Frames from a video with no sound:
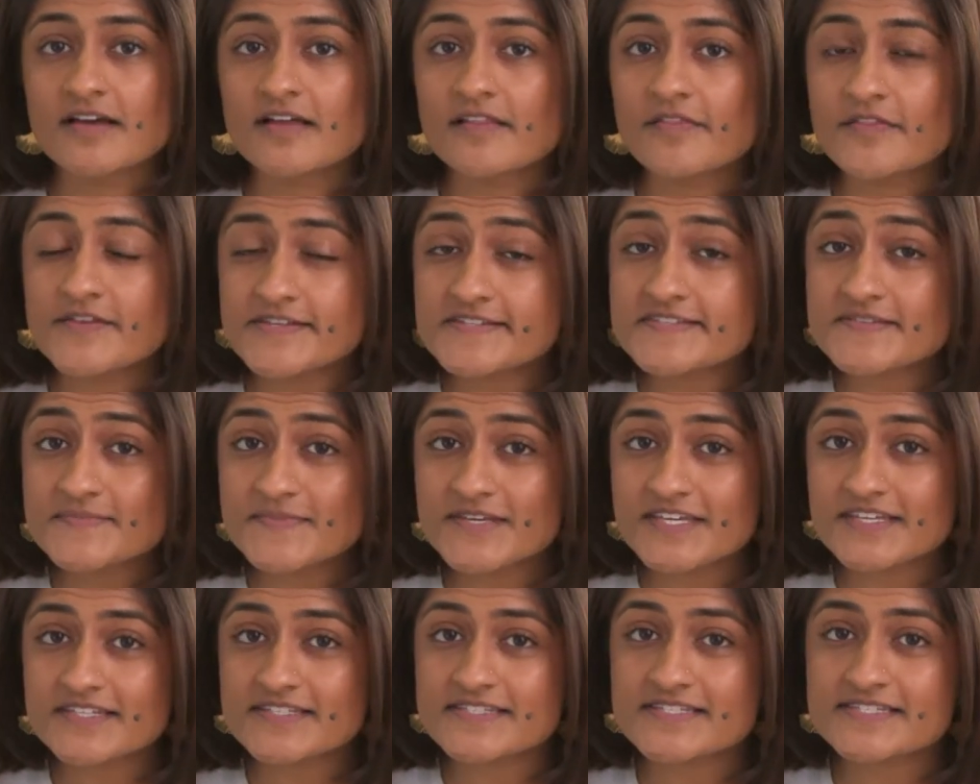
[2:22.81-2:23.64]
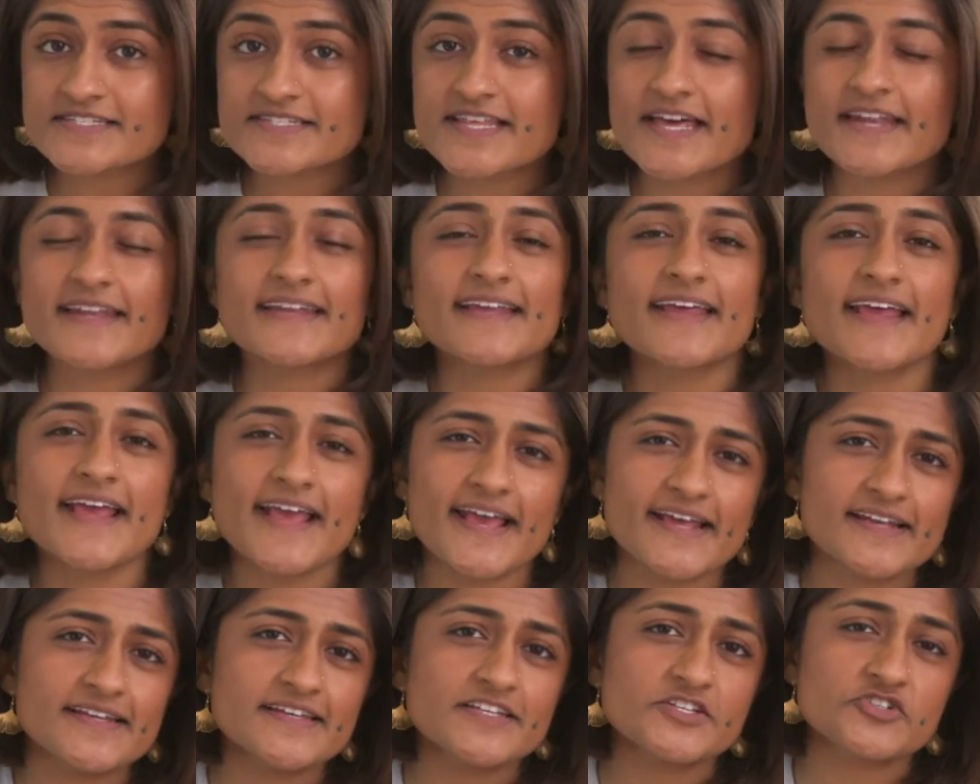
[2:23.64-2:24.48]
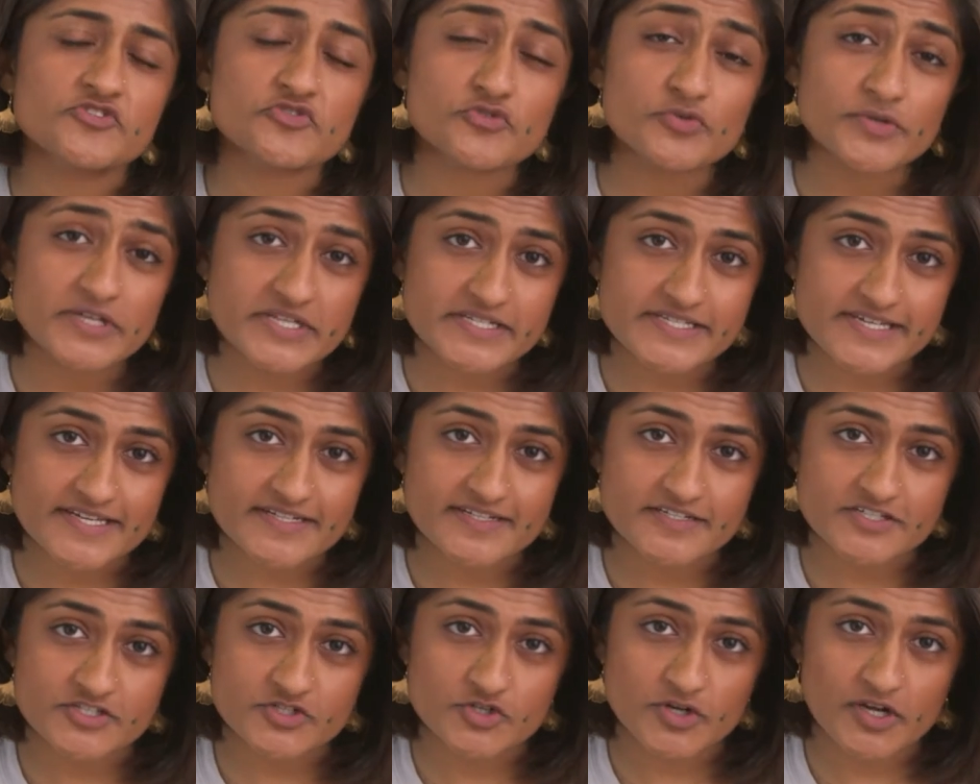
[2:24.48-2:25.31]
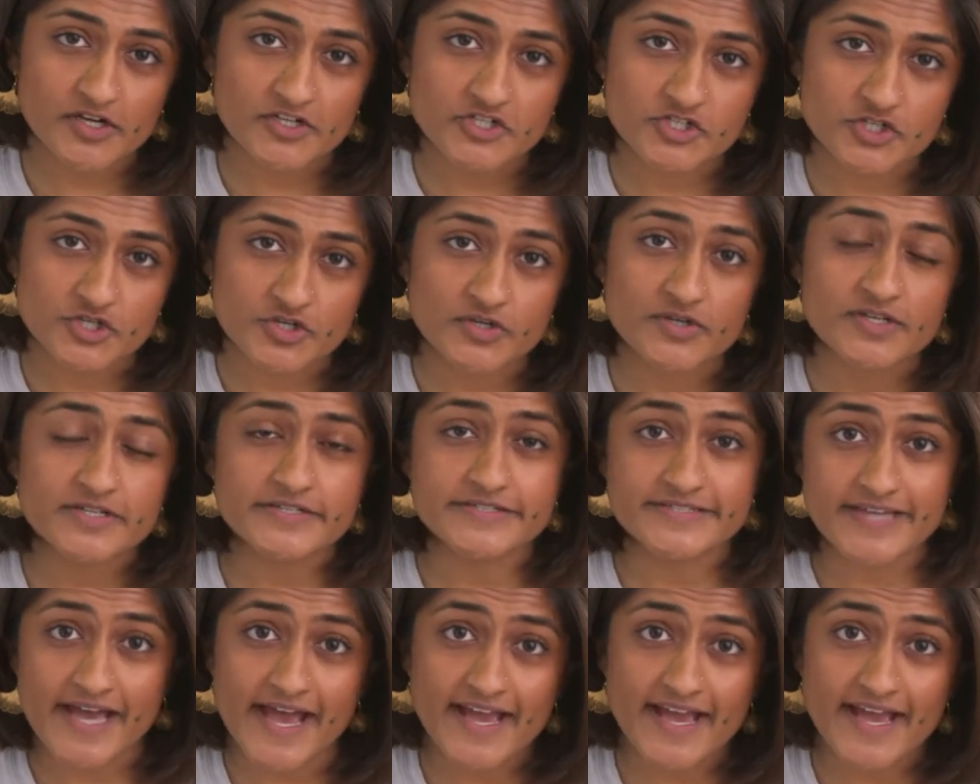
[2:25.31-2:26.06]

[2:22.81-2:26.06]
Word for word: This means that any tree data structure is